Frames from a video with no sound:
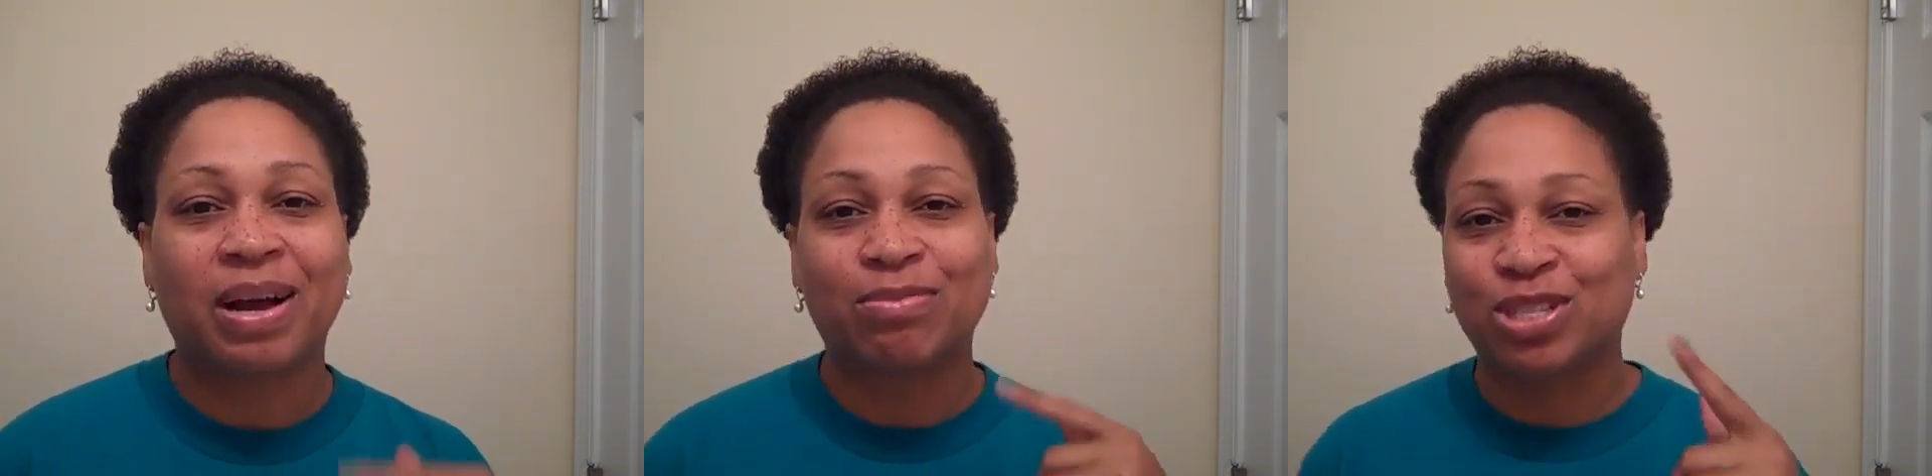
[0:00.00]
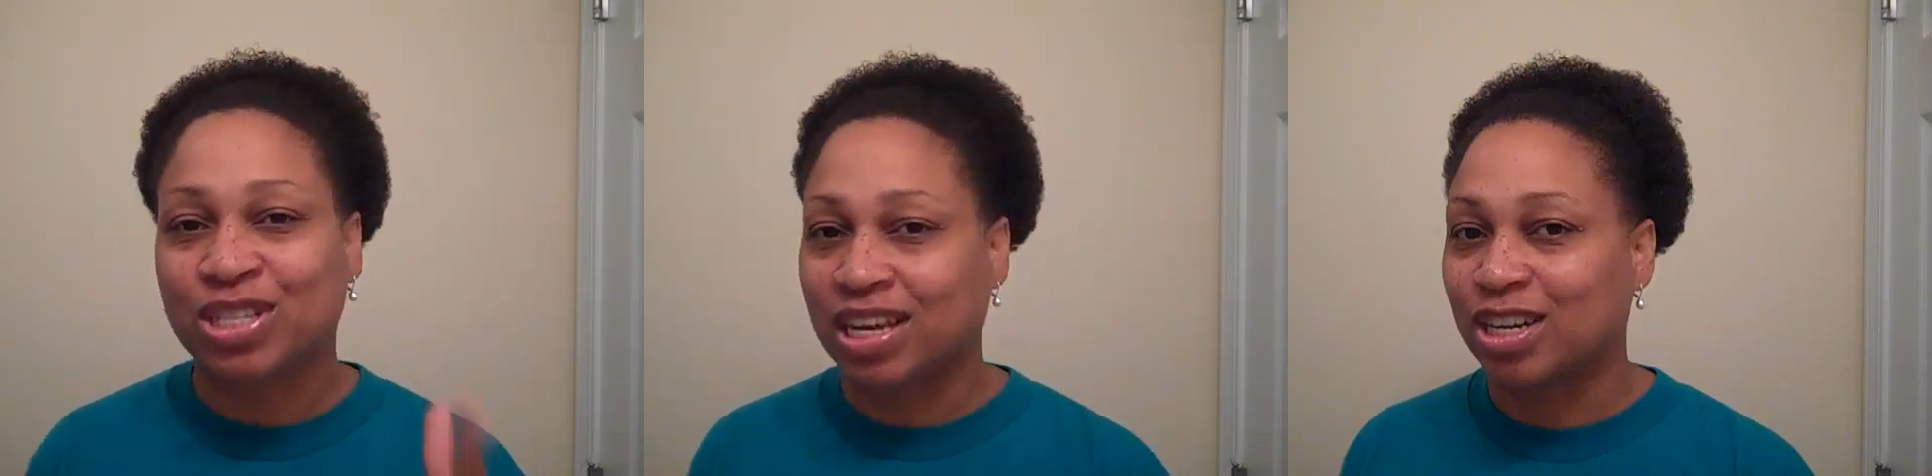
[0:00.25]
I'm
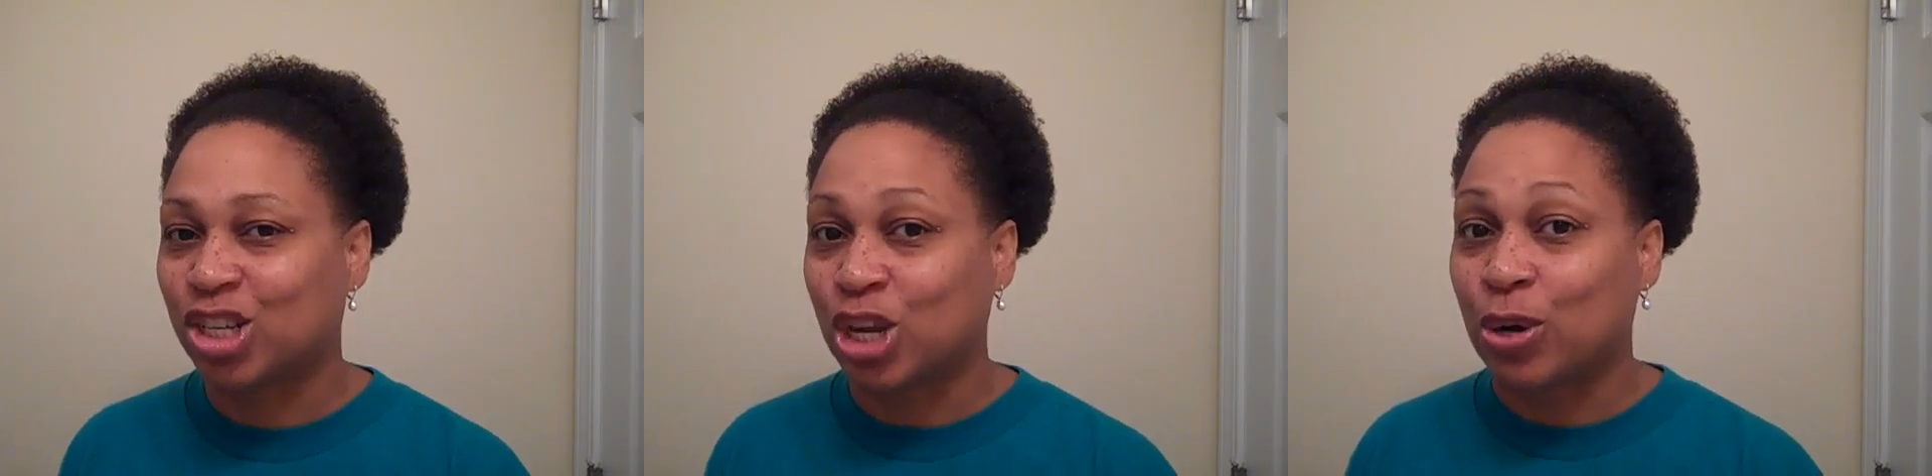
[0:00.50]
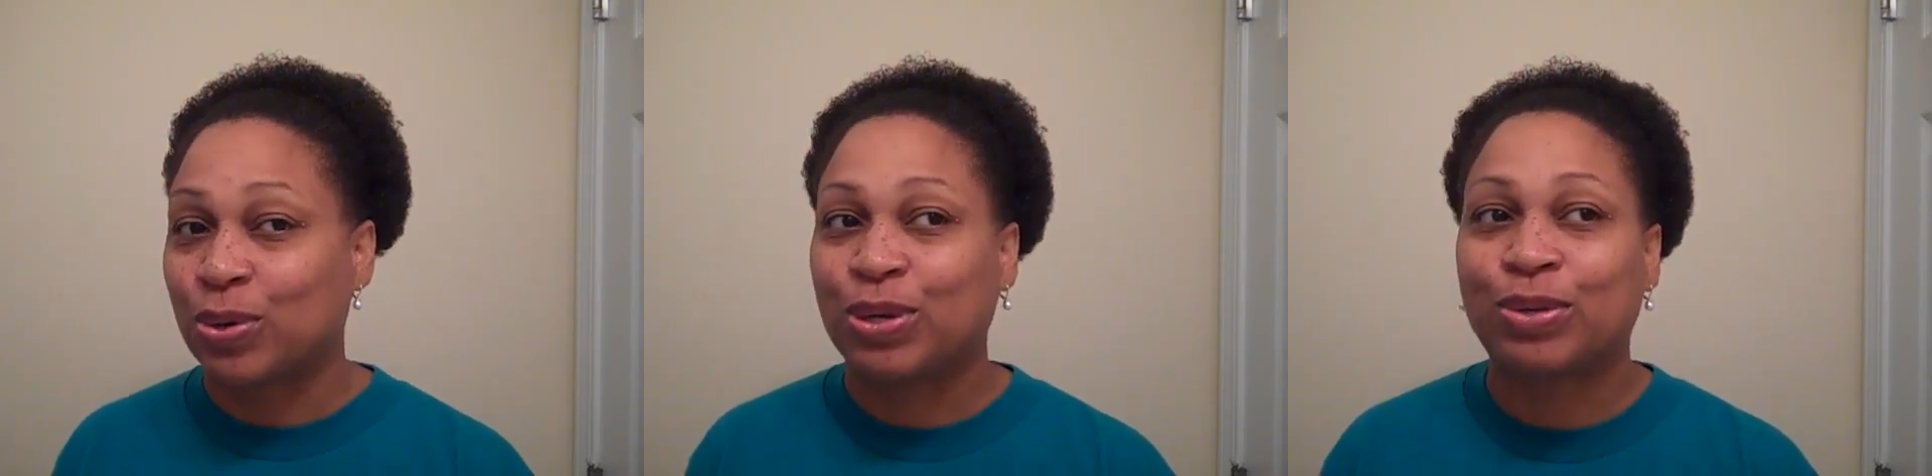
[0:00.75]
just going to
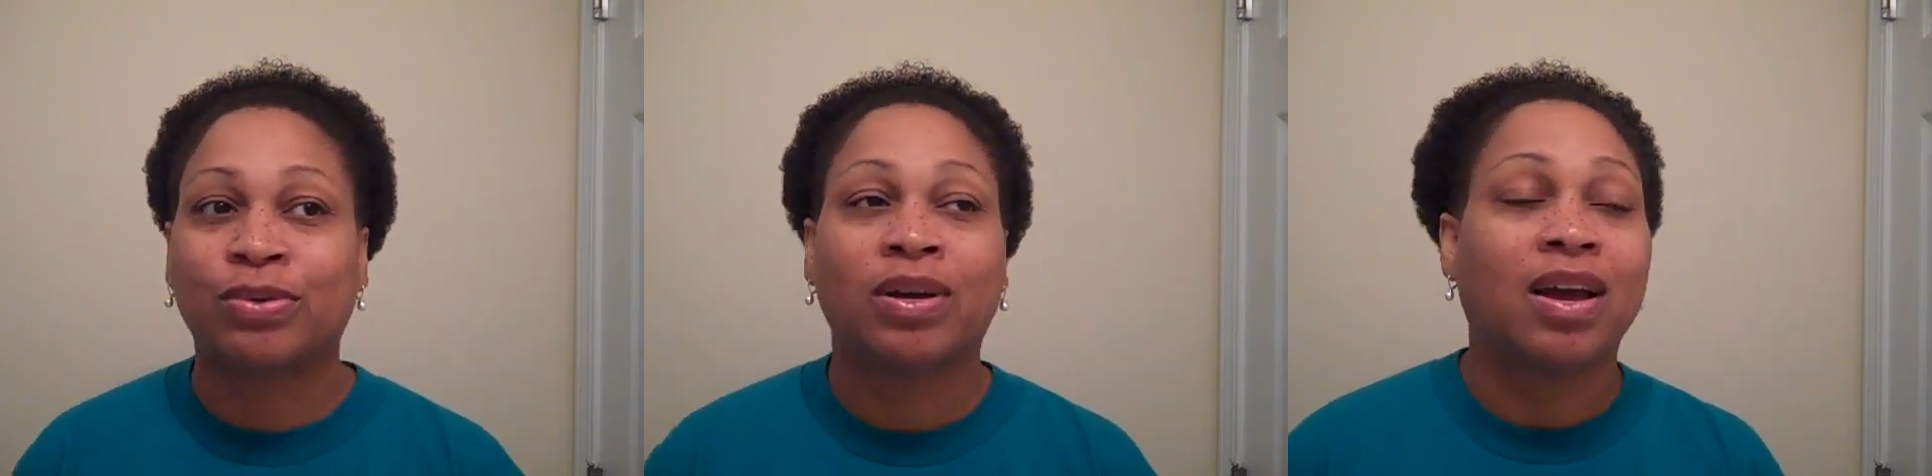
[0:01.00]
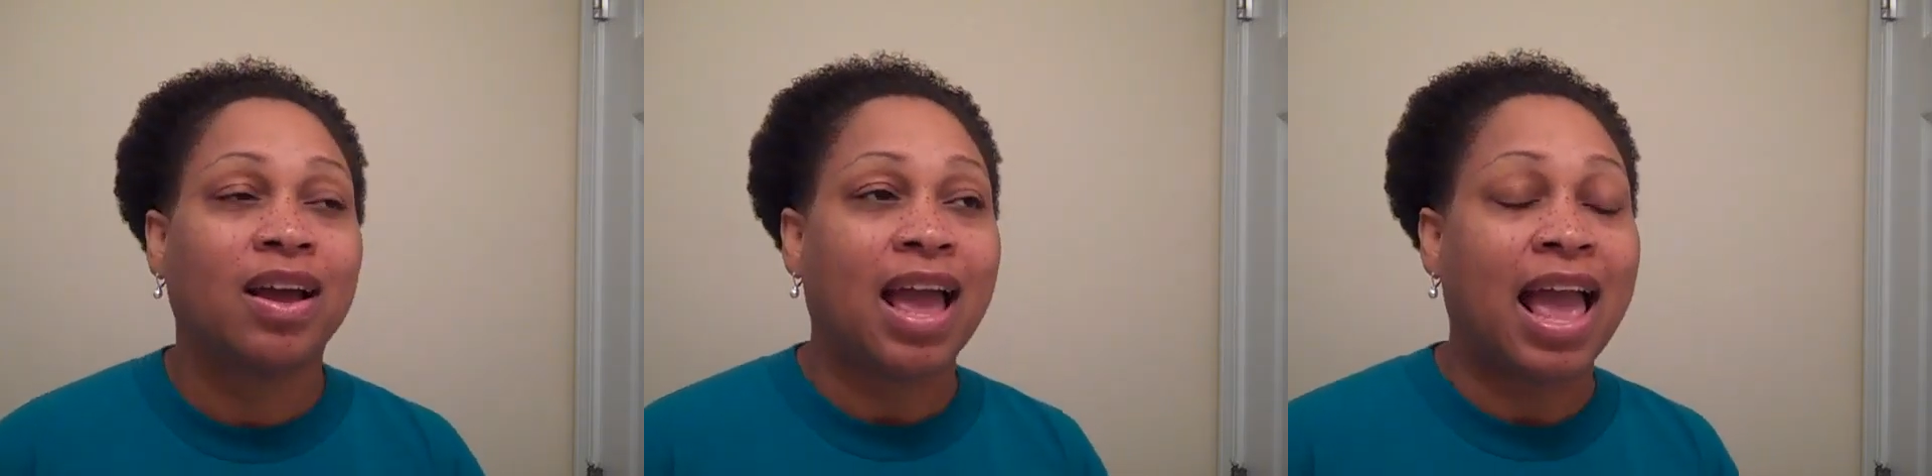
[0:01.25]
show you